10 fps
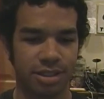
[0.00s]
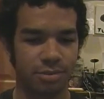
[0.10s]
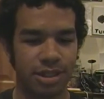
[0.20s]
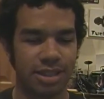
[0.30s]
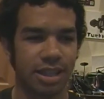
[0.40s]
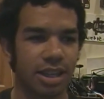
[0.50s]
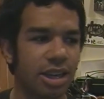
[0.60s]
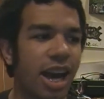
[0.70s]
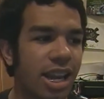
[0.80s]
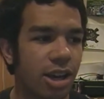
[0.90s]
And Louis is like,
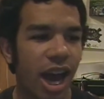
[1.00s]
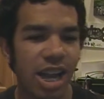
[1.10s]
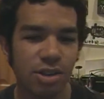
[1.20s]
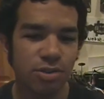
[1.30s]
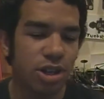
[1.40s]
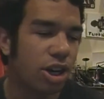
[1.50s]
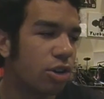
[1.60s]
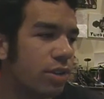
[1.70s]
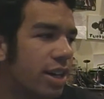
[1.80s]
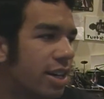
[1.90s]
"Oh, I don't
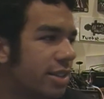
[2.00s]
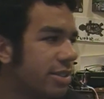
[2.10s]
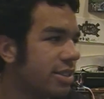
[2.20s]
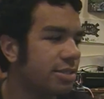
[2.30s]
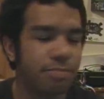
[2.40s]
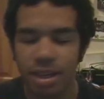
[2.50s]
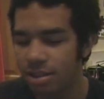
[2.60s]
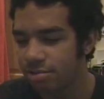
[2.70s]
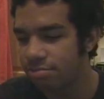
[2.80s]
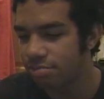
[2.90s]
know. Uh, it's
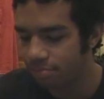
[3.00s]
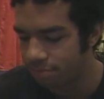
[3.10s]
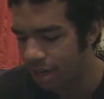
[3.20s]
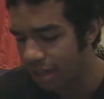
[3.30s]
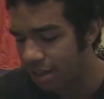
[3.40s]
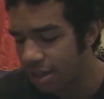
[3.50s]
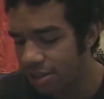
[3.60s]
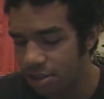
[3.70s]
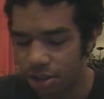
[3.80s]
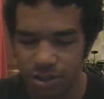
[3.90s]
uh, I
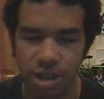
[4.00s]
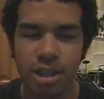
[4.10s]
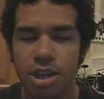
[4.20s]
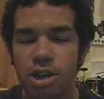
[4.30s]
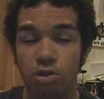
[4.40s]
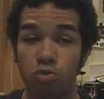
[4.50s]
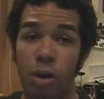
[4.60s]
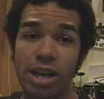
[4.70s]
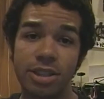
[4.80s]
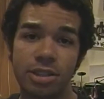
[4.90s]
think so. It's like, well,
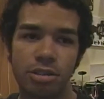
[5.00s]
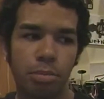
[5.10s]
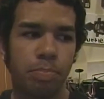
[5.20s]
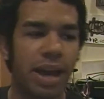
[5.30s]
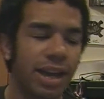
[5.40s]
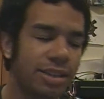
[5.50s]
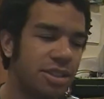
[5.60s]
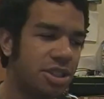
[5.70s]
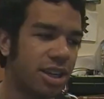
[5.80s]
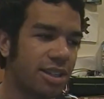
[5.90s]
why do not you go
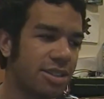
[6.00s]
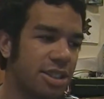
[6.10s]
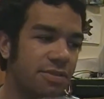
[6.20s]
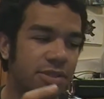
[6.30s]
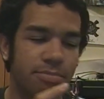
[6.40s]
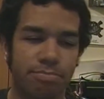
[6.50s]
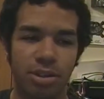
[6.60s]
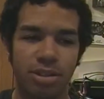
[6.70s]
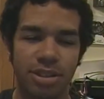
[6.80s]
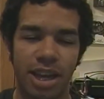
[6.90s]
back and check to see if it's a
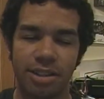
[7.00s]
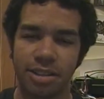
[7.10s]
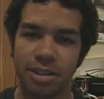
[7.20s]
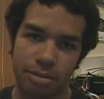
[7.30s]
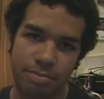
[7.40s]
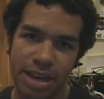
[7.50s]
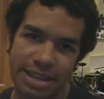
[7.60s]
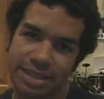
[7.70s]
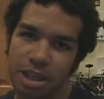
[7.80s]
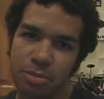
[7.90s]
bird there and come
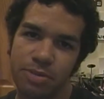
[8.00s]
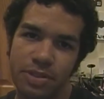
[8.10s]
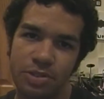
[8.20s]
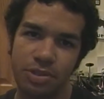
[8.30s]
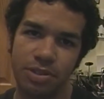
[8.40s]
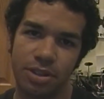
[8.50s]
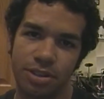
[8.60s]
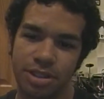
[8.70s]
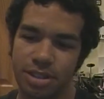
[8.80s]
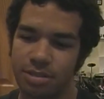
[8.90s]
back and tell me if it's real
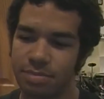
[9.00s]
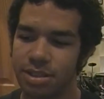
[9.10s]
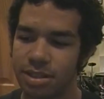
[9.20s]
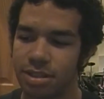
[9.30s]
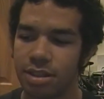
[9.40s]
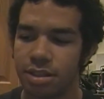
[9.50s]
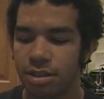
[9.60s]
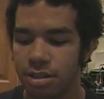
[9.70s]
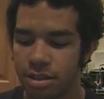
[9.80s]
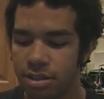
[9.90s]
turkey? I'm just like,
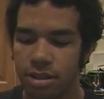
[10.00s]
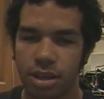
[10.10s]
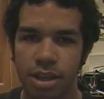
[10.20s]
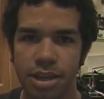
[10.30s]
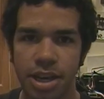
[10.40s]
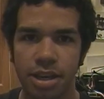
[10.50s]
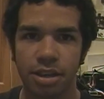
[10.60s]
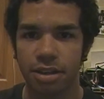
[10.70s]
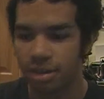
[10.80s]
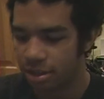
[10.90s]
dick.